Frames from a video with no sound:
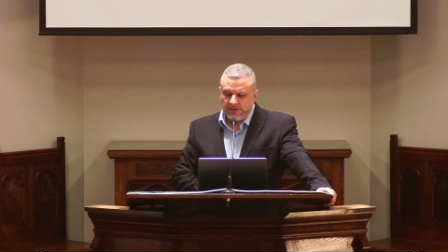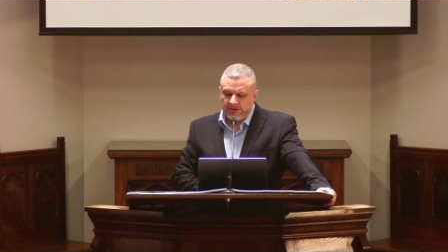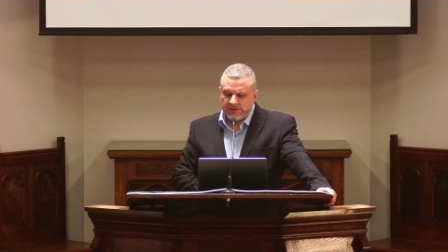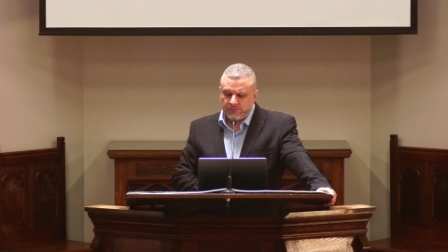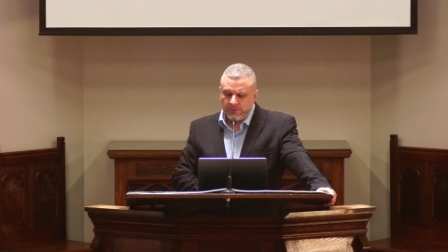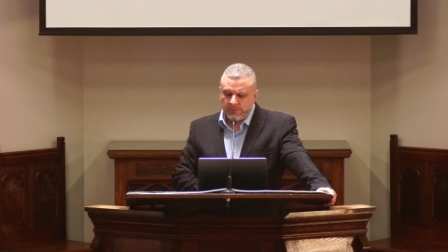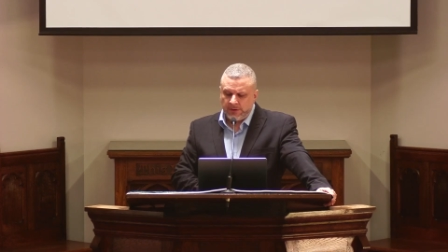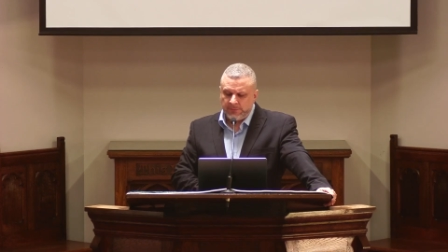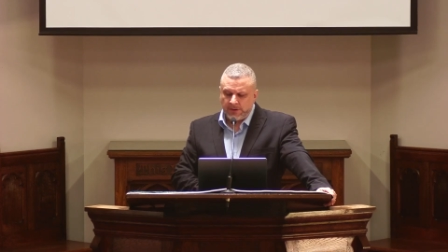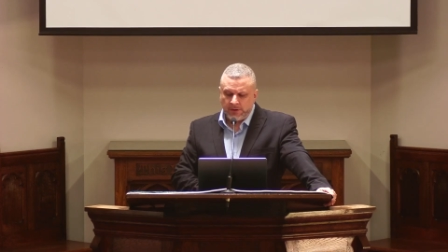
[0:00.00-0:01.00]
That's from uh,
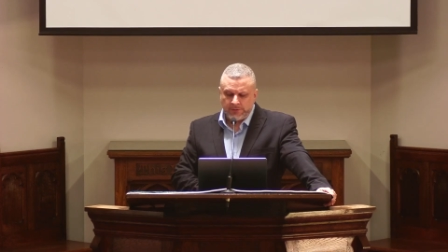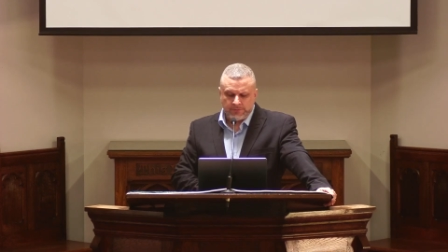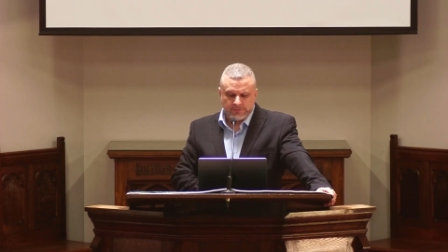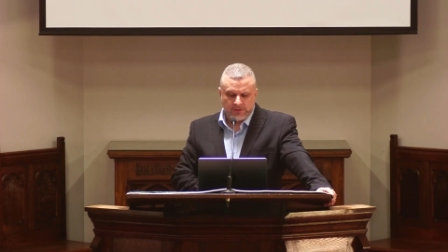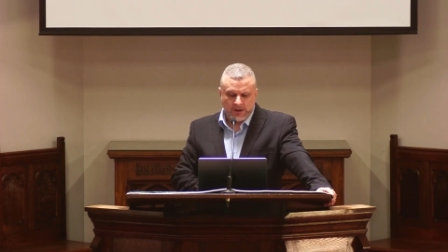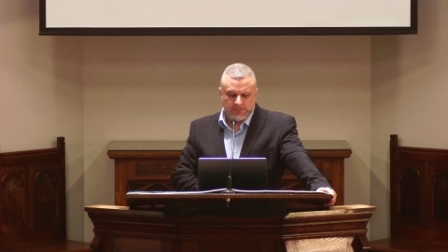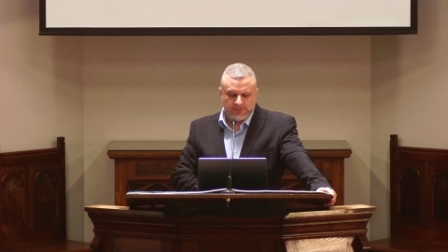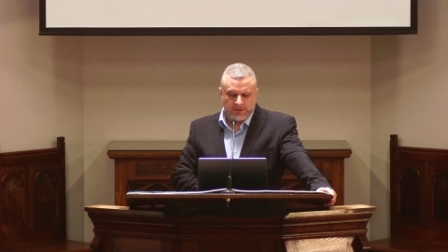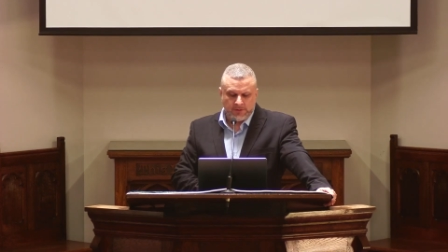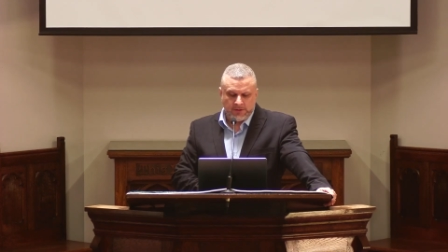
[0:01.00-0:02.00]
MacArthur's
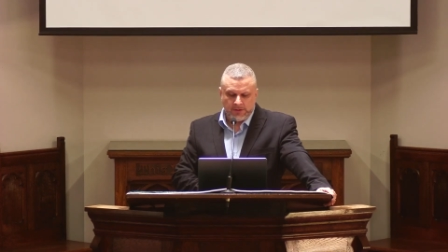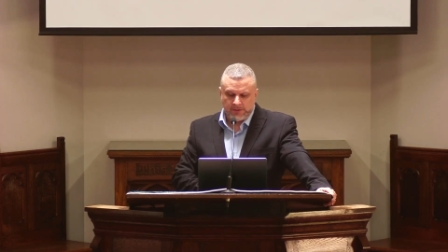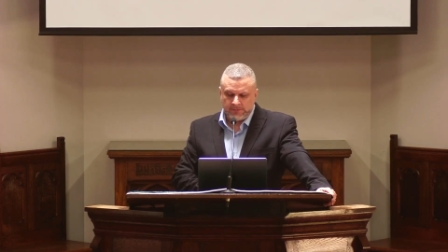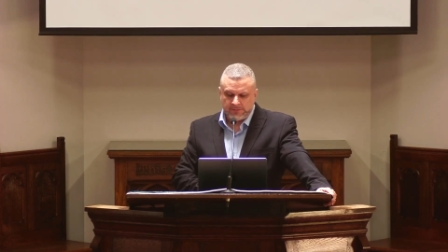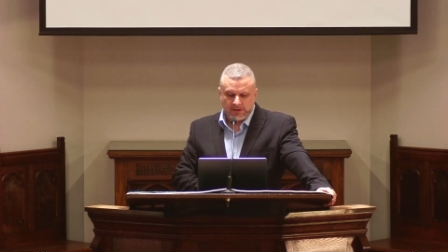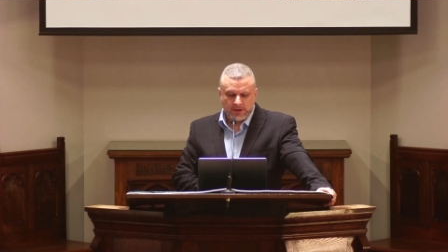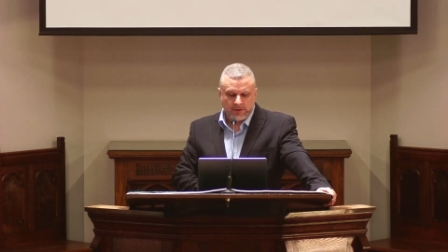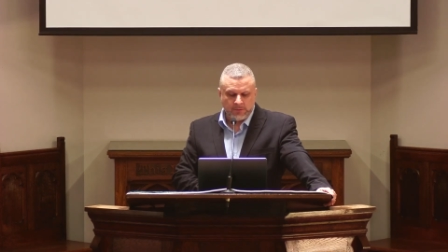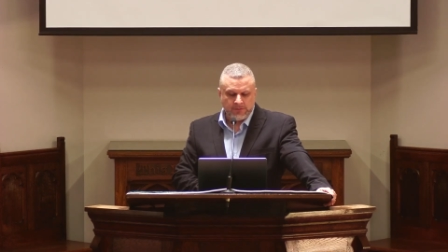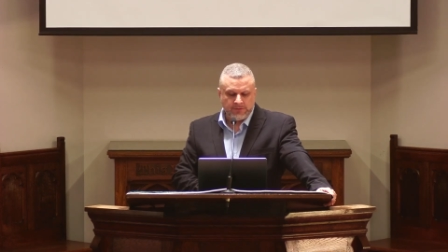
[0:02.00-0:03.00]
commentary on 2
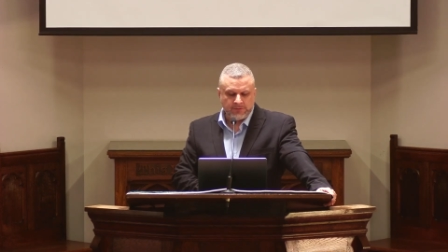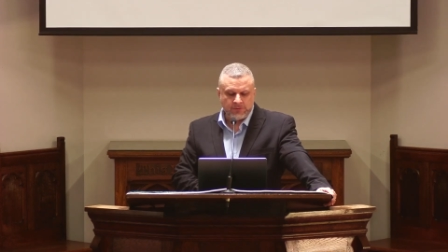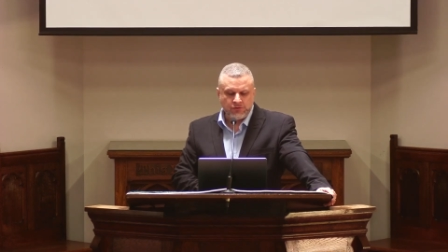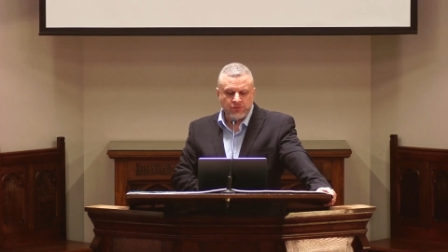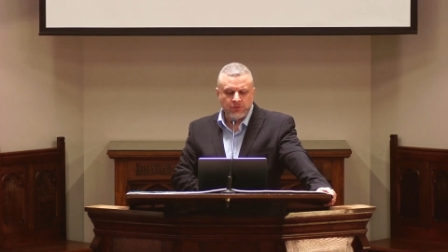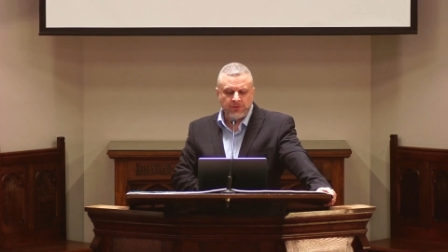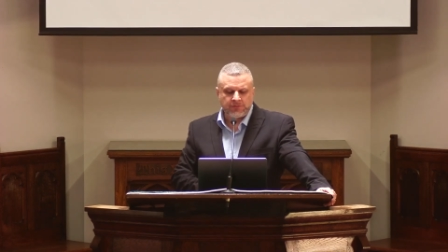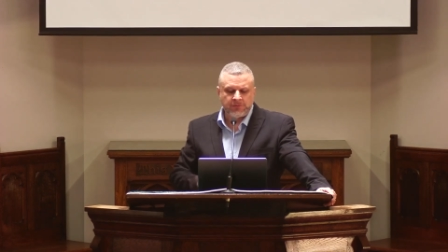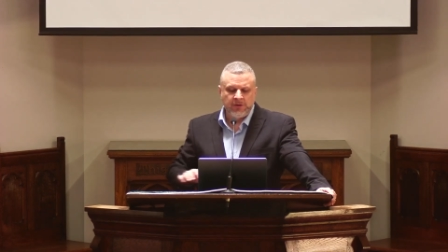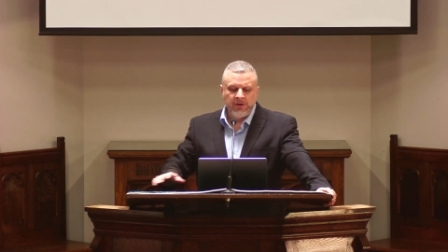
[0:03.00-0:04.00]
Corinthians. And
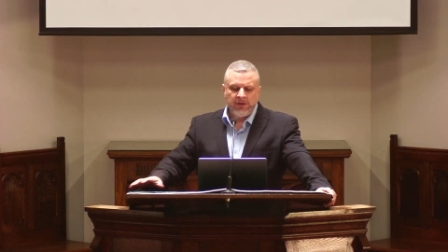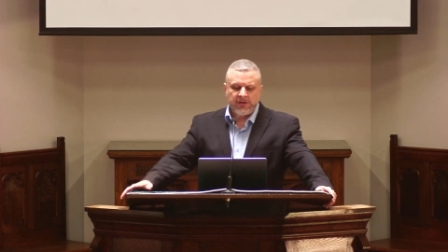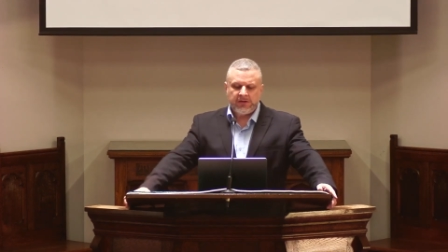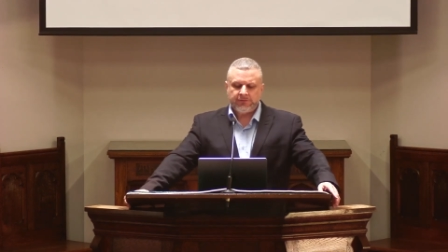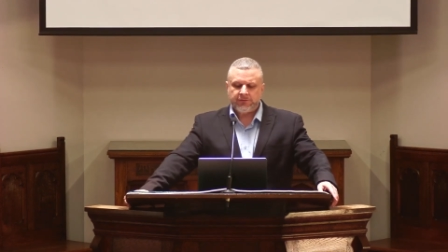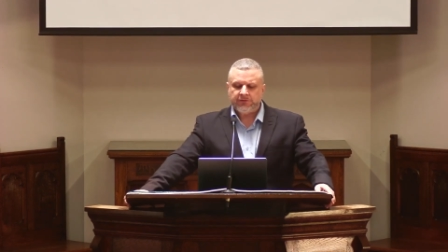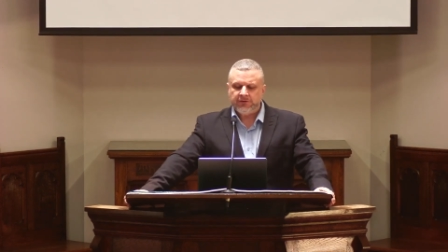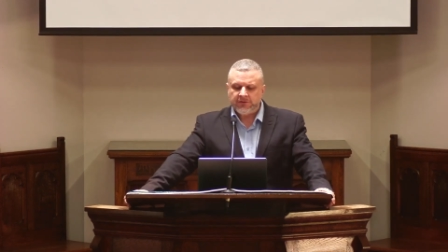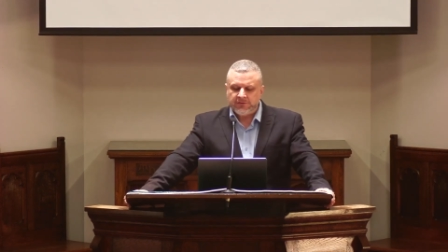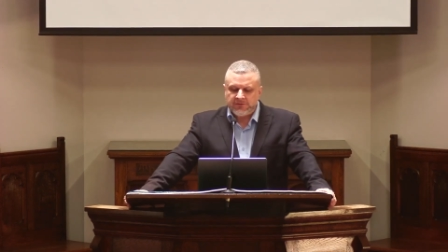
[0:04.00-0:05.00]
Judas gives us an
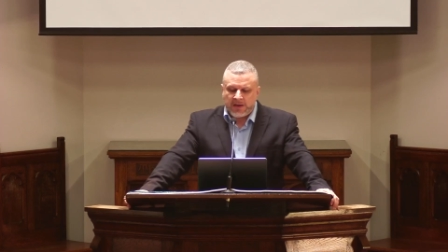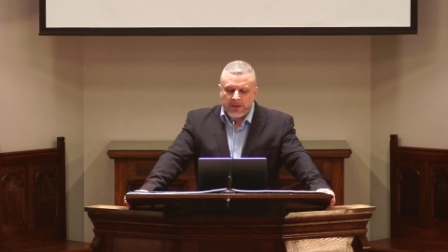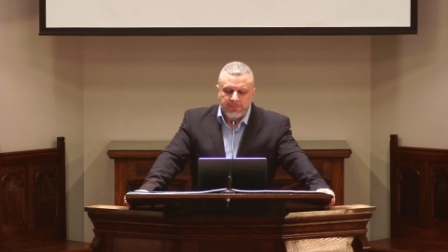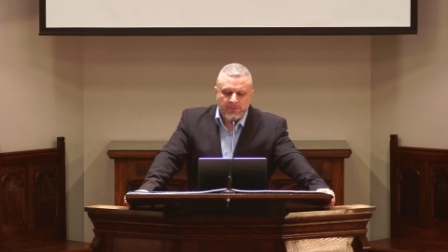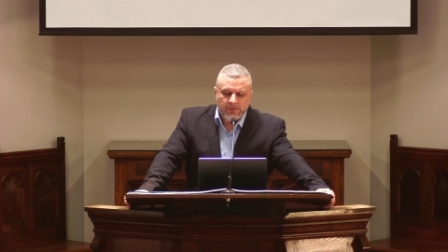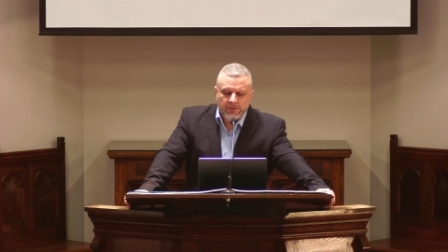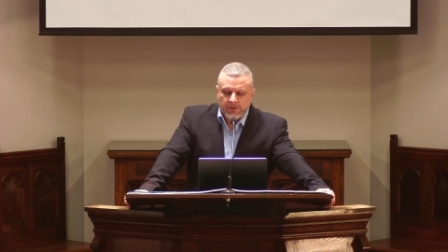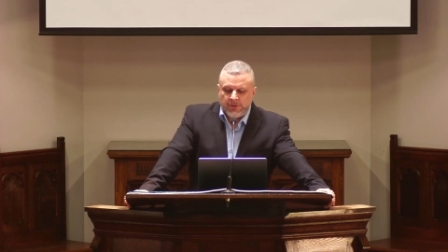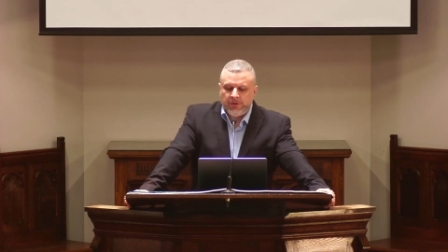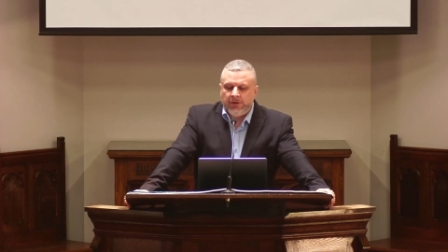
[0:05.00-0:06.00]
example
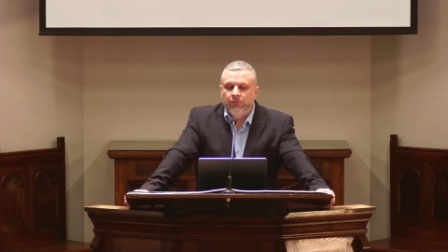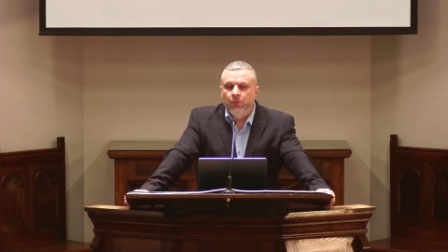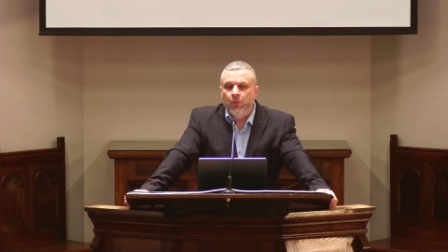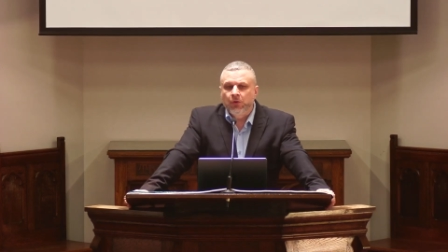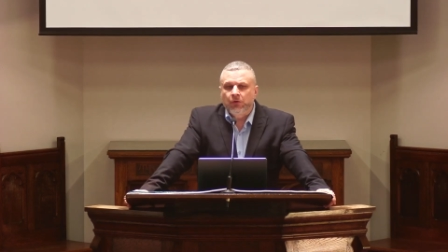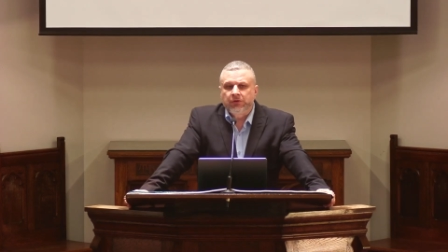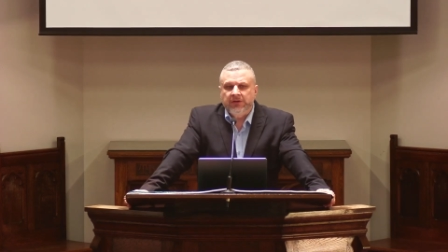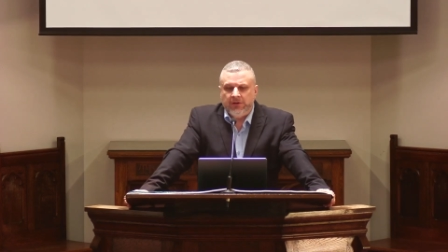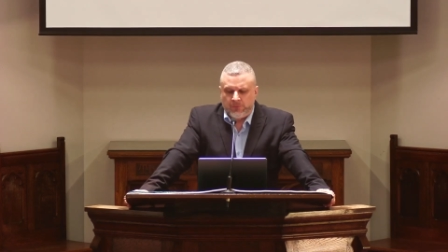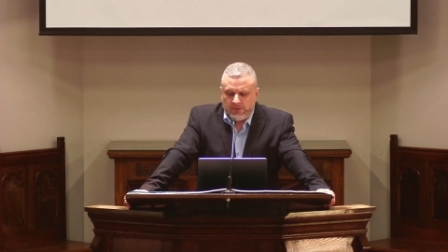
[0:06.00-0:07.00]
of
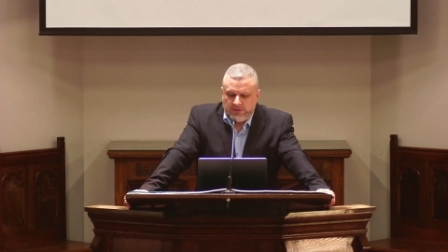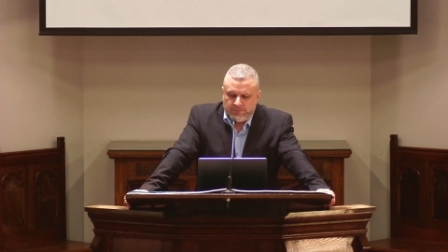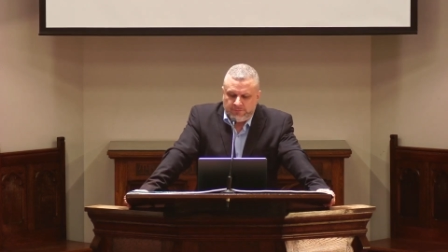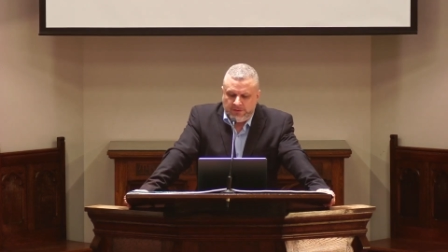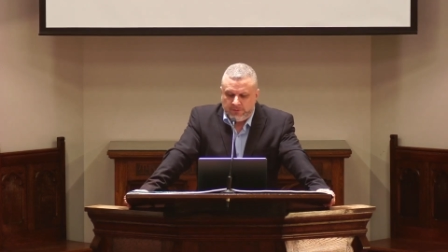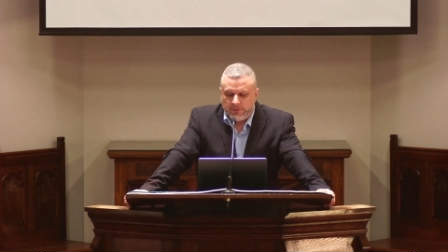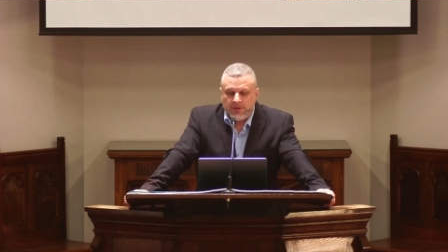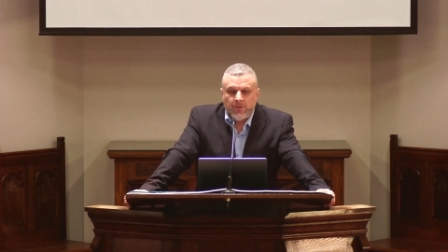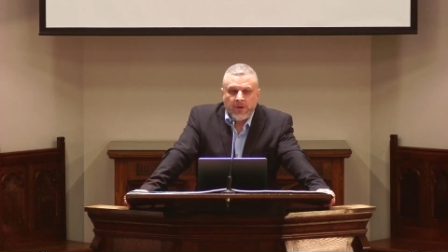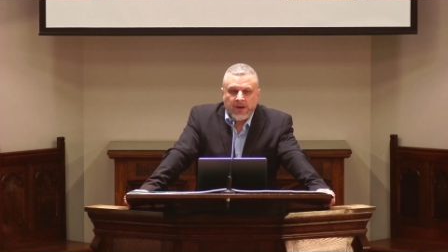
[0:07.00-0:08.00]
worldly grief and
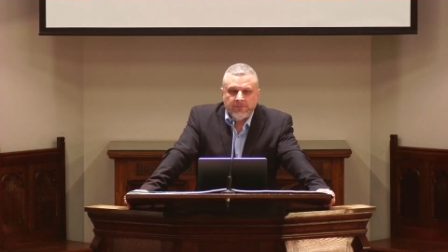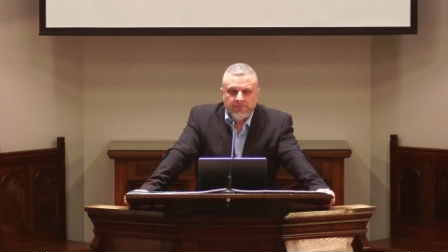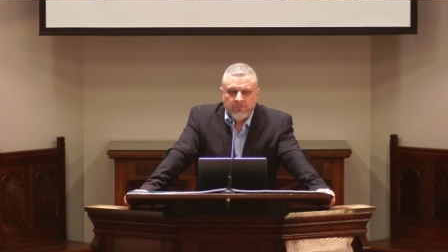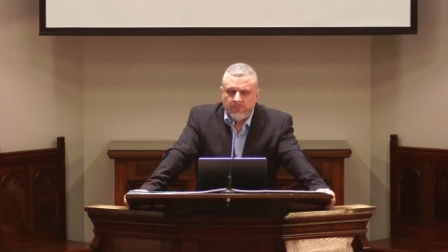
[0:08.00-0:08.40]
regret.